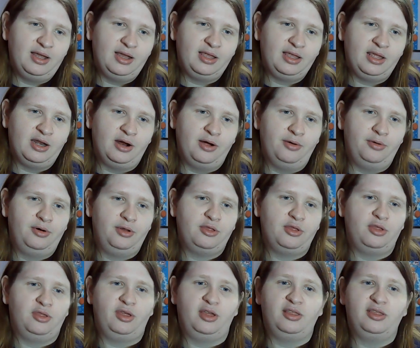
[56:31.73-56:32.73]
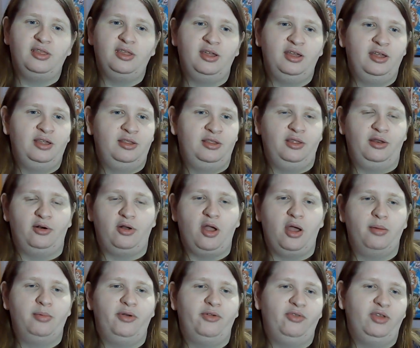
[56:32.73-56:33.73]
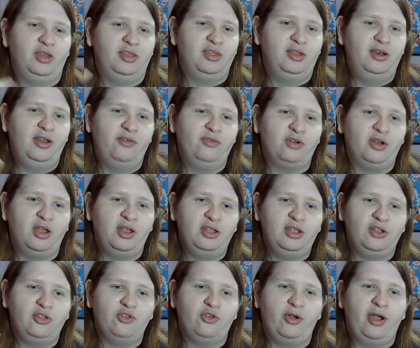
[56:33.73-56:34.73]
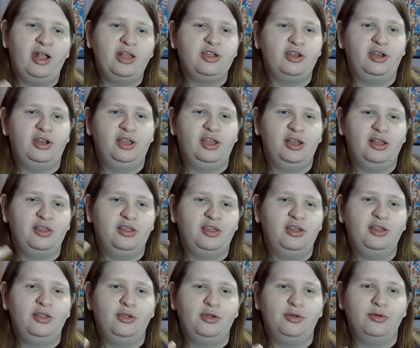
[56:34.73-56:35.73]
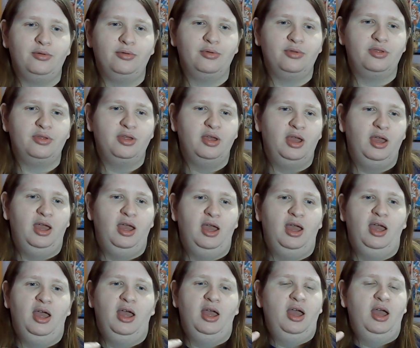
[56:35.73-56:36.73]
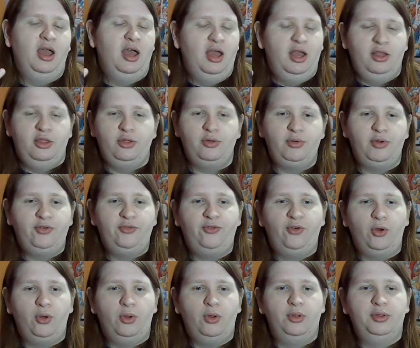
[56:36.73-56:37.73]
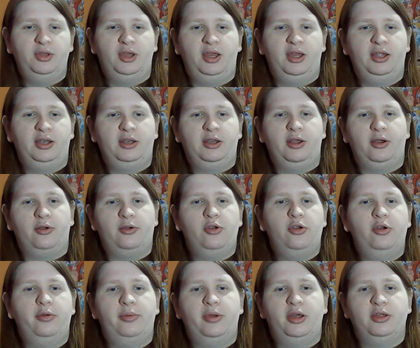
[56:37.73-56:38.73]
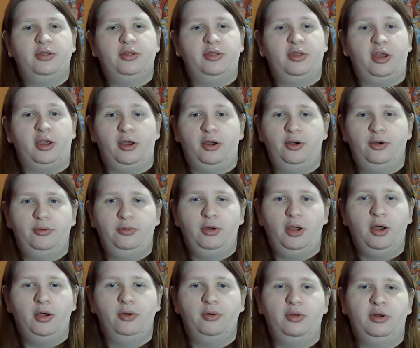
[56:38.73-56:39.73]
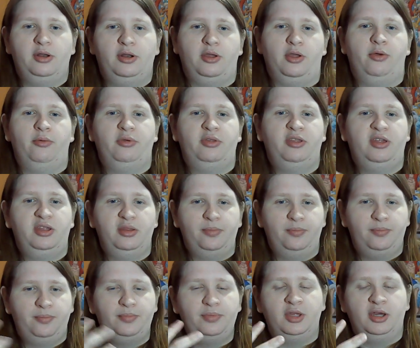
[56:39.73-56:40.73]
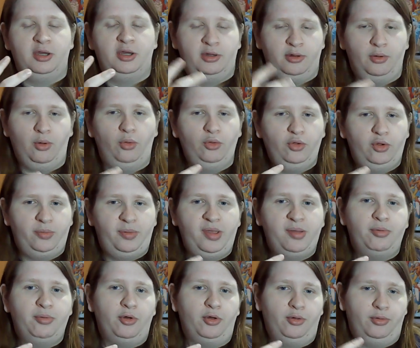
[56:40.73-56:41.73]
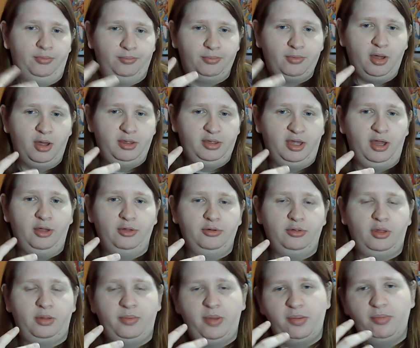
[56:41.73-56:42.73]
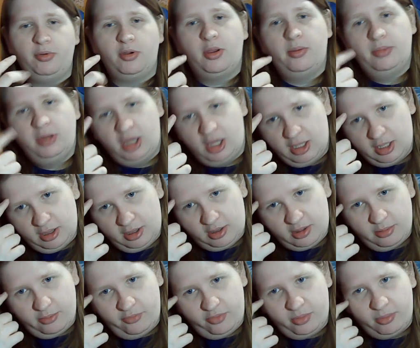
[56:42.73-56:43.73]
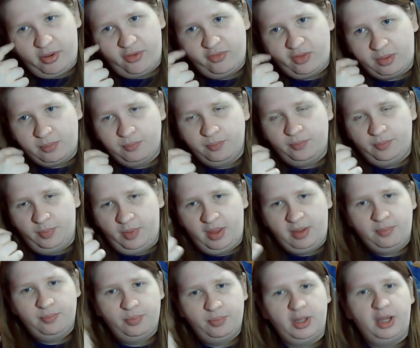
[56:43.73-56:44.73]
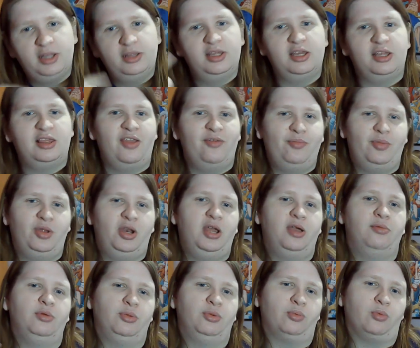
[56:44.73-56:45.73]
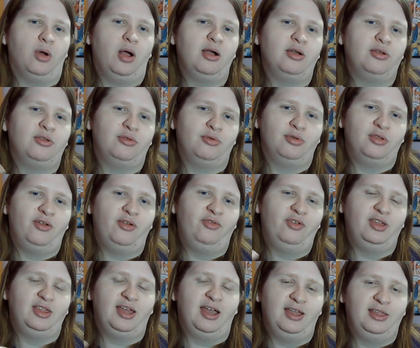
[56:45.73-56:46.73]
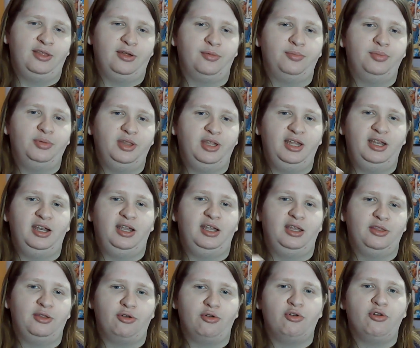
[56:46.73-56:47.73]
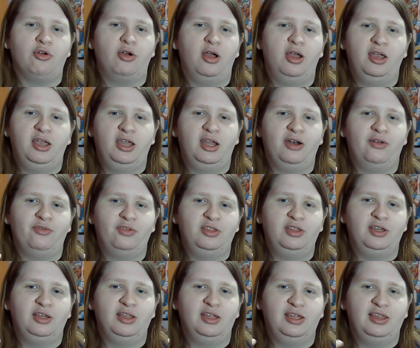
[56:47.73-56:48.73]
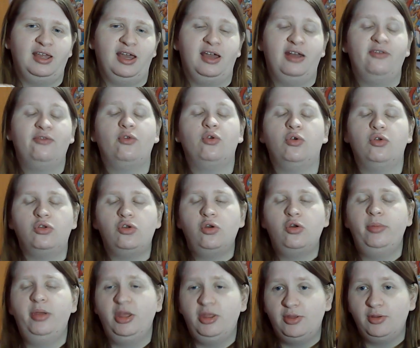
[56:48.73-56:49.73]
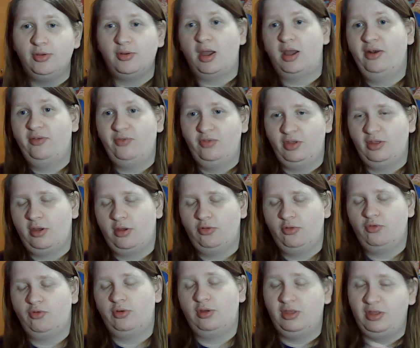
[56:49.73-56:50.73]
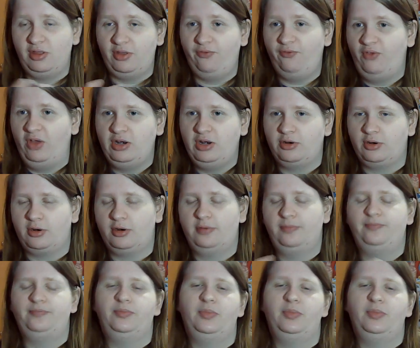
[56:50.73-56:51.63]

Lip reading: you know, it's just like the little comment of like, the never ending tragedy continues to unfold. And, you know, Kuma is just like, oh no. And, you know, we see the older people, the elderly people coming in, and like some of them have like blood, like they've been hit with rocks or stuff like that. And they're bleeding and they're crying and everything like that. And of course, Kuma is still kind of this country's defender.